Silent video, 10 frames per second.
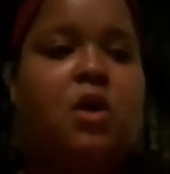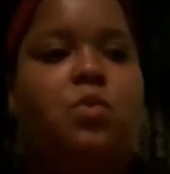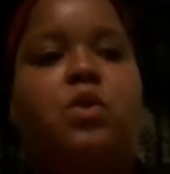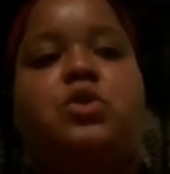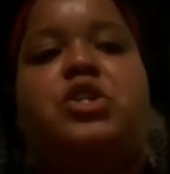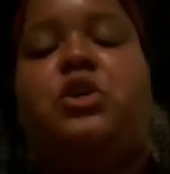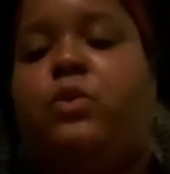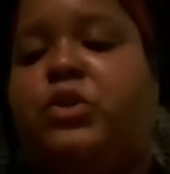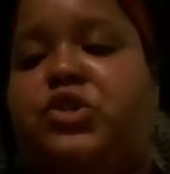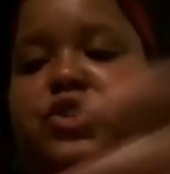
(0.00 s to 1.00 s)
Well,
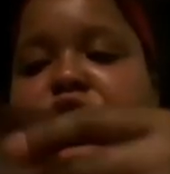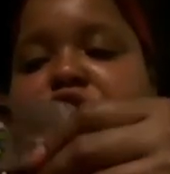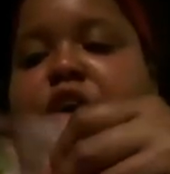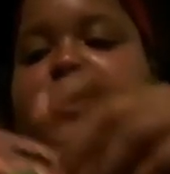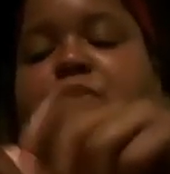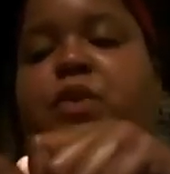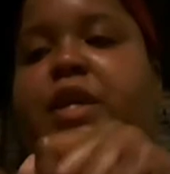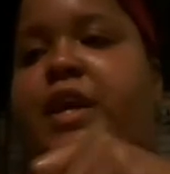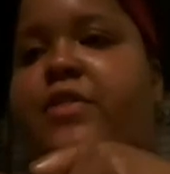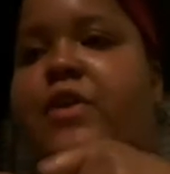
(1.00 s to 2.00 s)
we're just going to try this one
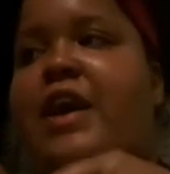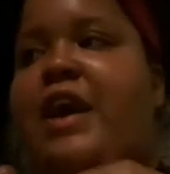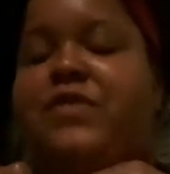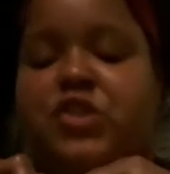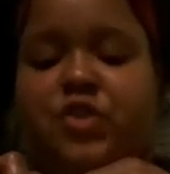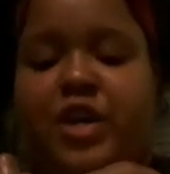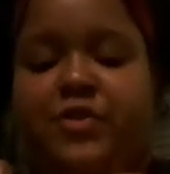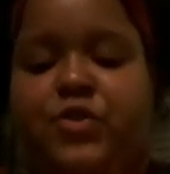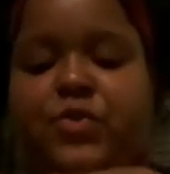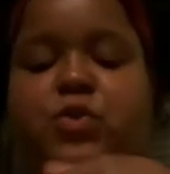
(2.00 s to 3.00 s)
together. I haven't
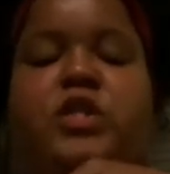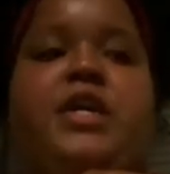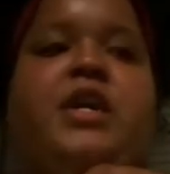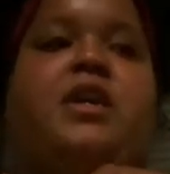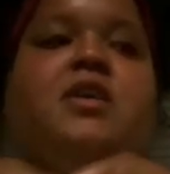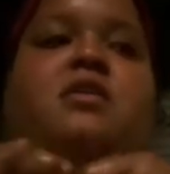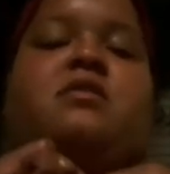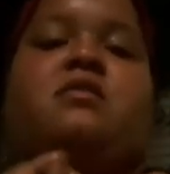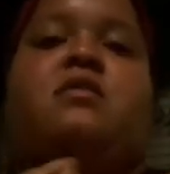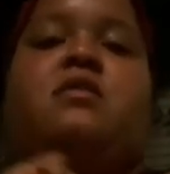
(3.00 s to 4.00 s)
tried this one yet.
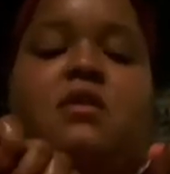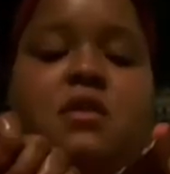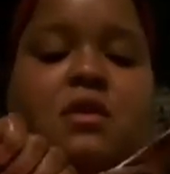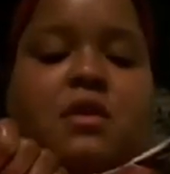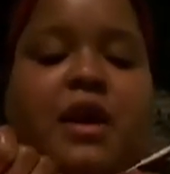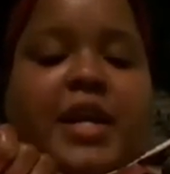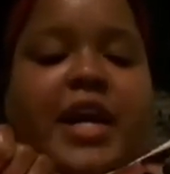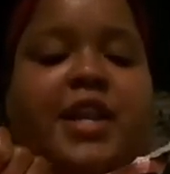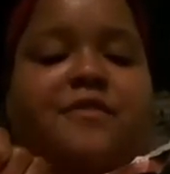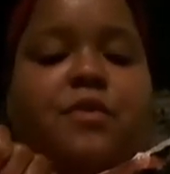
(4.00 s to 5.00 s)
I
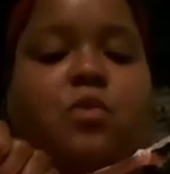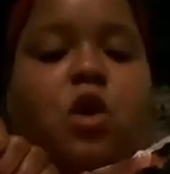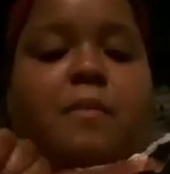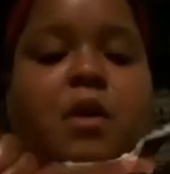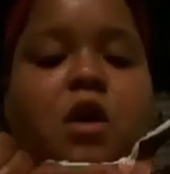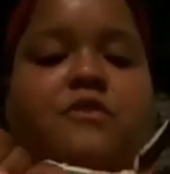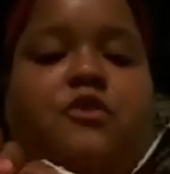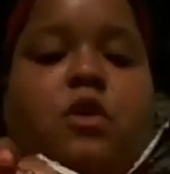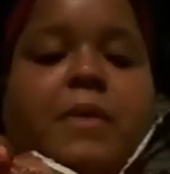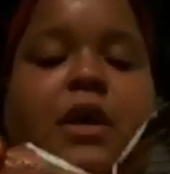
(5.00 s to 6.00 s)
got it from Walmart
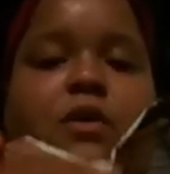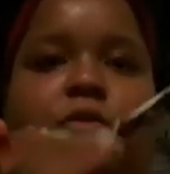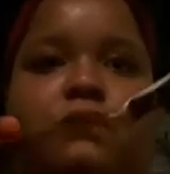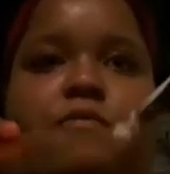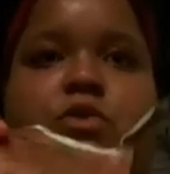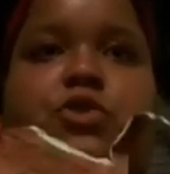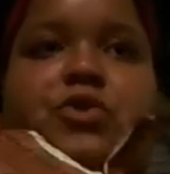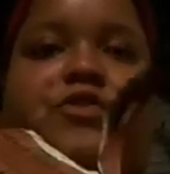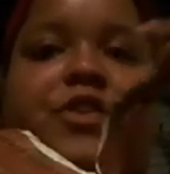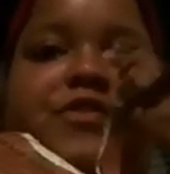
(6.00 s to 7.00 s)
for about
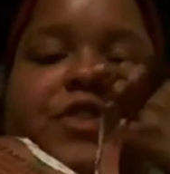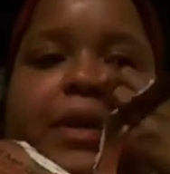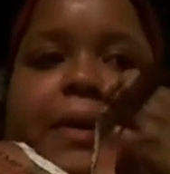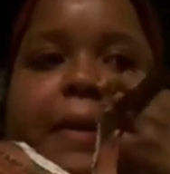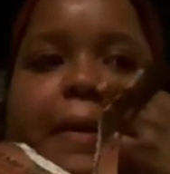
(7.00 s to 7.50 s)
$2.50.